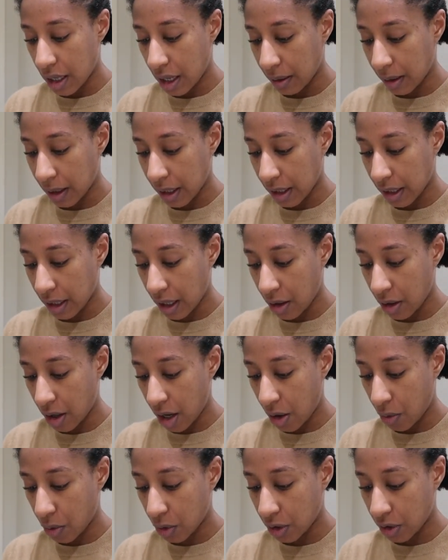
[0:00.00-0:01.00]
I'm like,
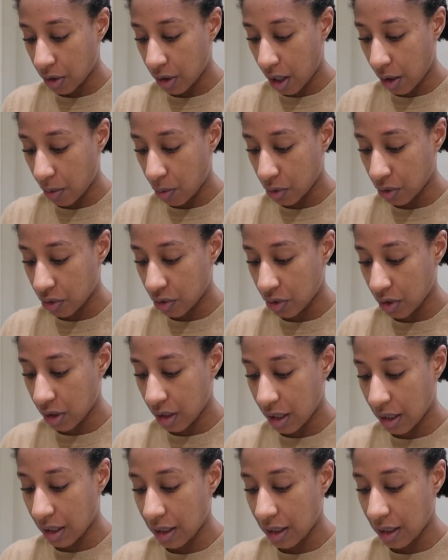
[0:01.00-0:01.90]
I would